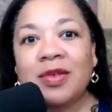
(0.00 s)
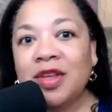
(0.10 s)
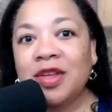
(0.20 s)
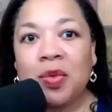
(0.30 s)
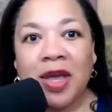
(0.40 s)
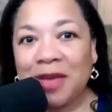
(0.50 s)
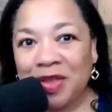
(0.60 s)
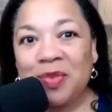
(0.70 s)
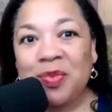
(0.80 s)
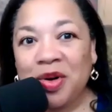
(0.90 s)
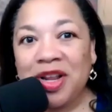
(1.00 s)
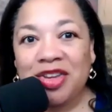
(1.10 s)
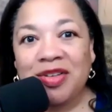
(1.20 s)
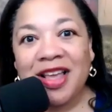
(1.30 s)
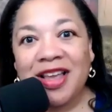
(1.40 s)
you wake up in the morning
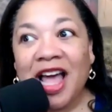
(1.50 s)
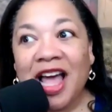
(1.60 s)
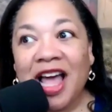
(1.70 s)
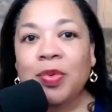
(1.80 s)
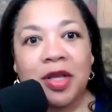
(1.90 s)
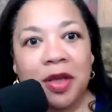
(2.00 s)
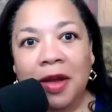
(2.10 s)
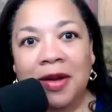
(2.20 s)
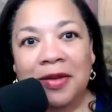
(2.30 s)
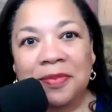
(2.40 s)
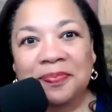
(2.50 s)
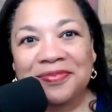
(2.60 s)
and you're like, I feel pretty good.